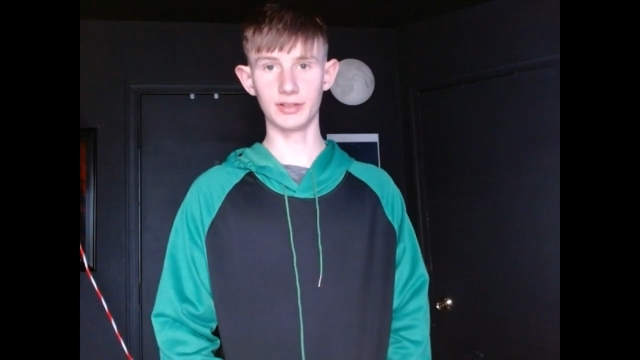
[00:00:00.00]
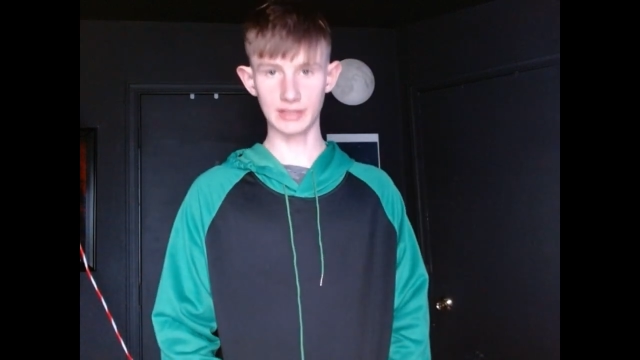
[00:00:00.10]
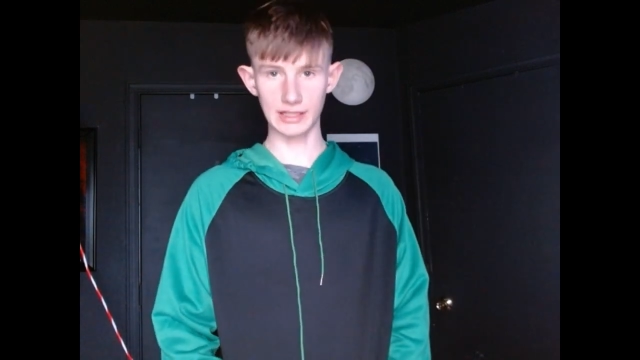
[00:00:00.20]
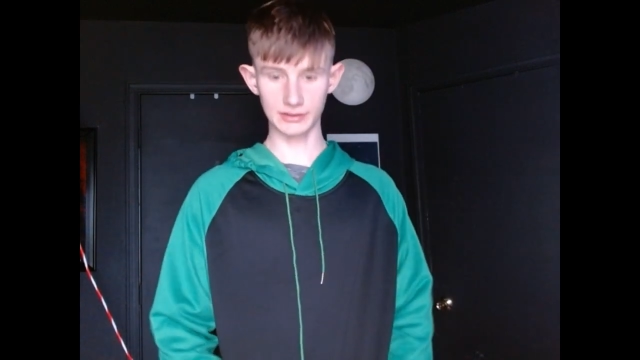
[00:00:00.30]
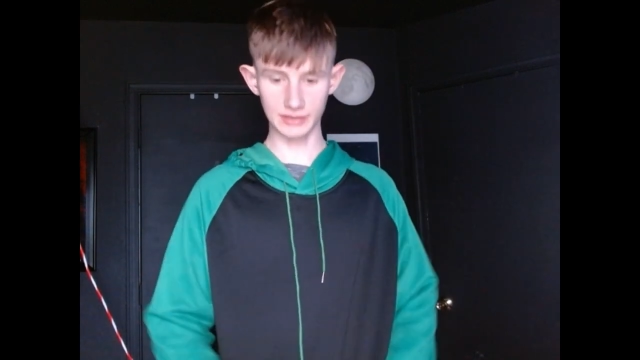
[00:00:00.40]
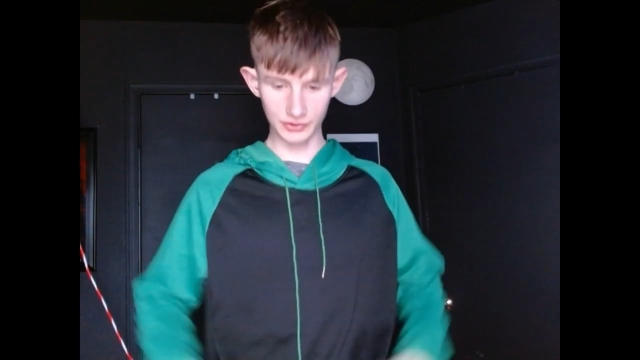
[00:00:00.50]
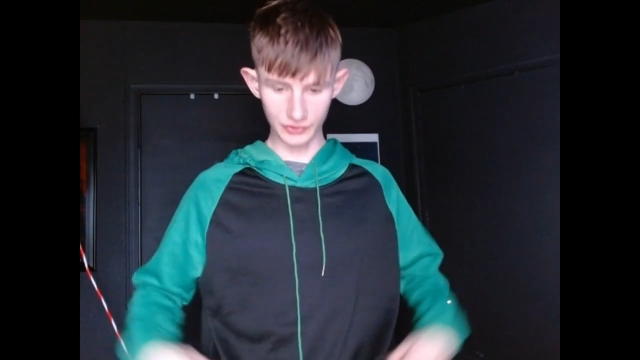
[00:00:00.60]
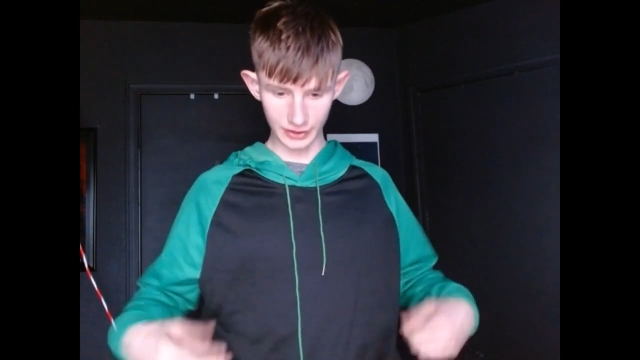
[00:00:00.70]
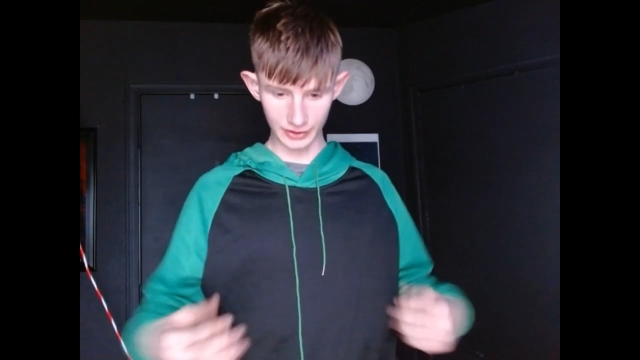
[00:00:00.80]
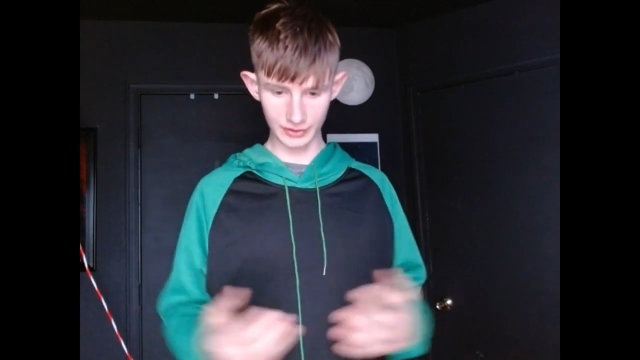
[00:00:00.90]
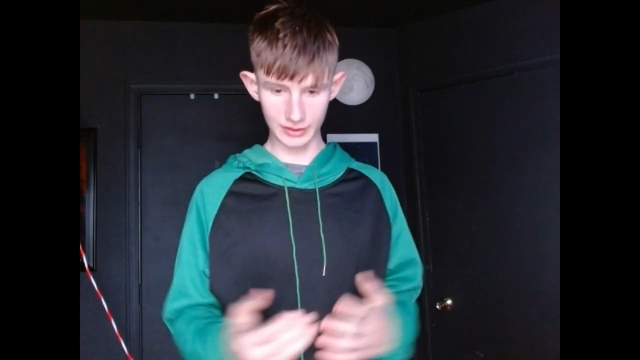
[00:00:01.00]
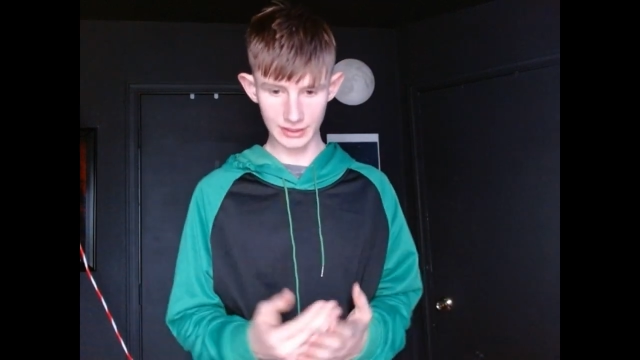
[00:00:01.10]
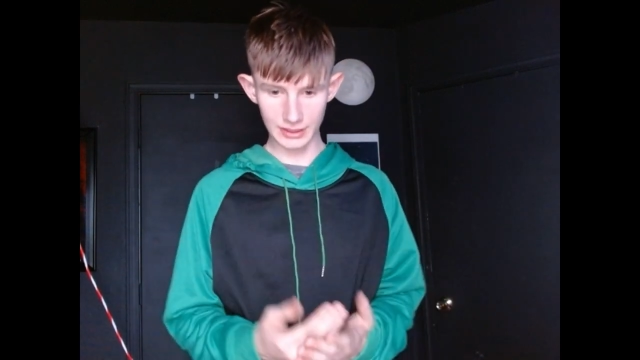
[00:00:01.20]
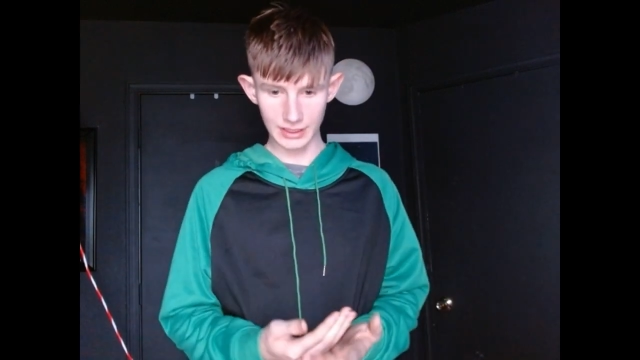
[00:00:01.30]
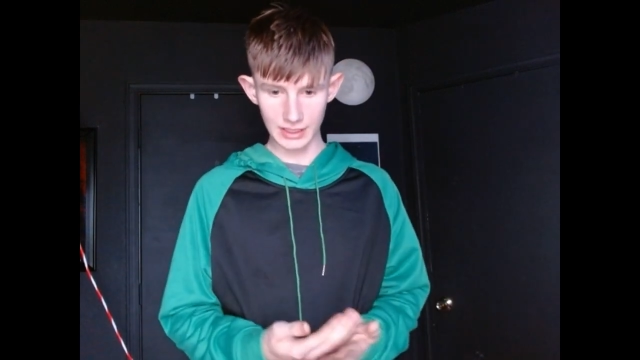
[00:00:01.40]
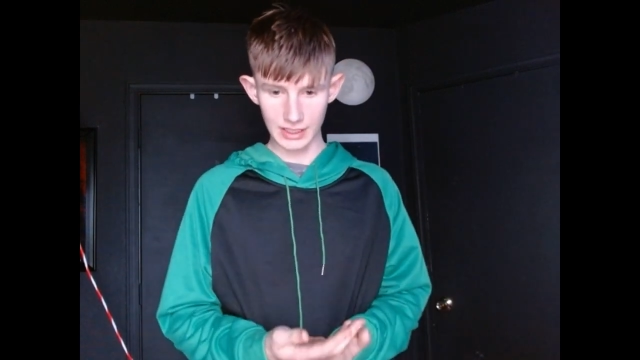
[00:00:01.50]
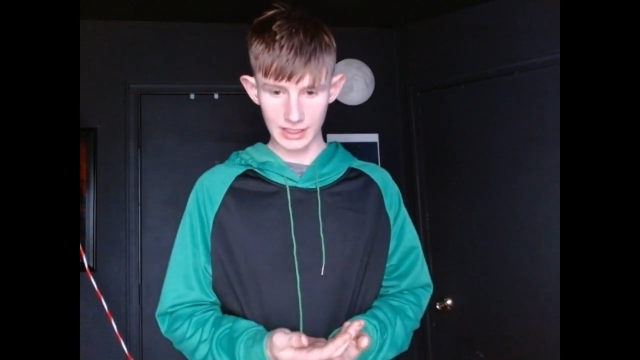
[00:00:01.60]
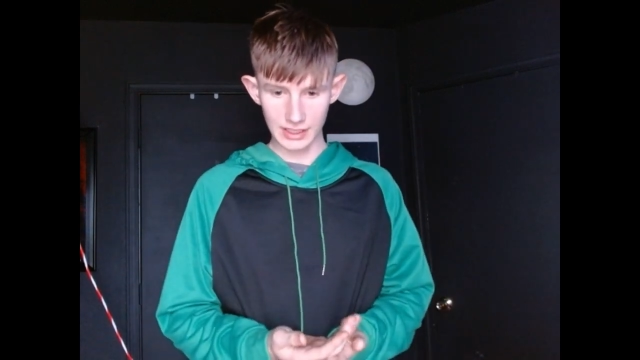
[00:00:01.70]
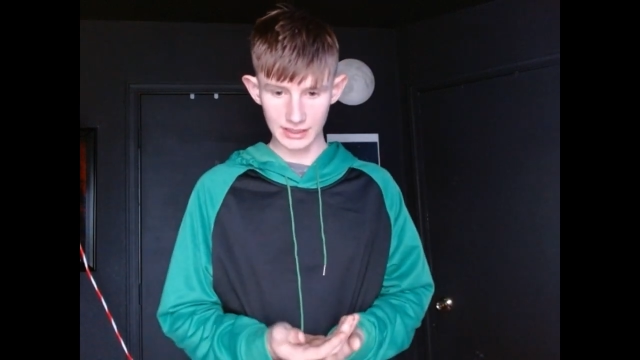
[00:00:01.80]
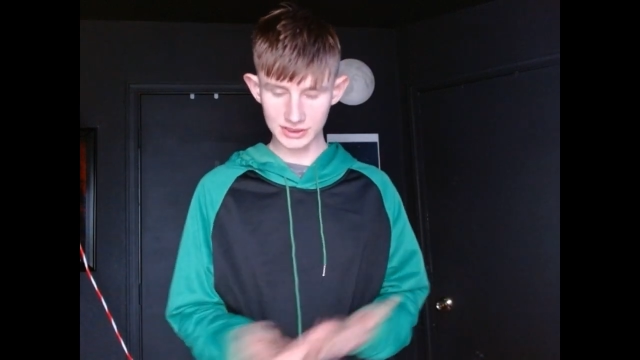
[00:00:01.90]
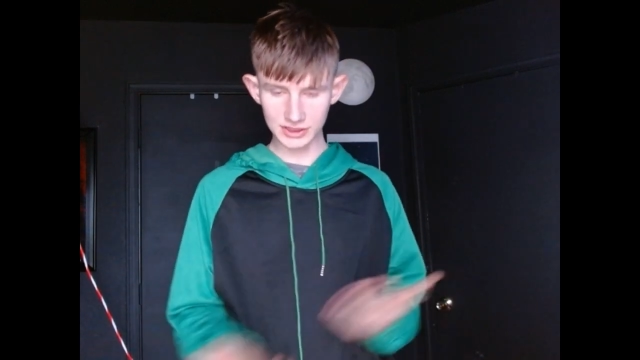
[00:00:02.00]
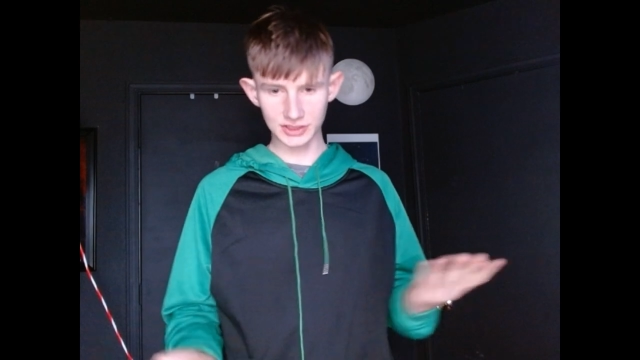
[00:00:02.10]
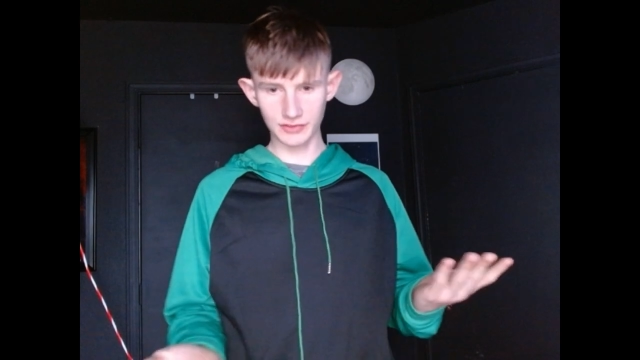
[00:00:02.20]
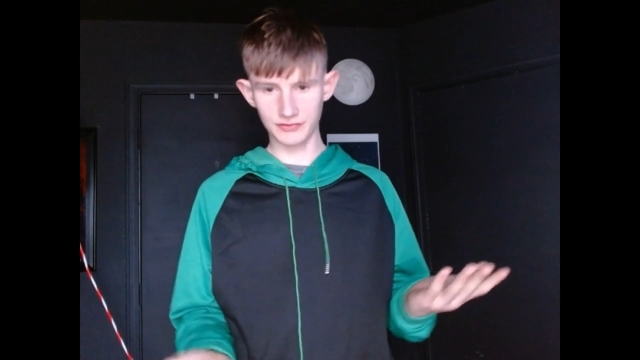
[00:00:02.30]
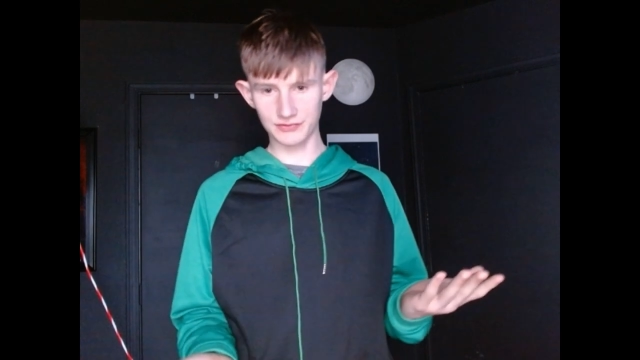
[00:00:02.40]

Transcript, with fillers: Now this video, it's just a,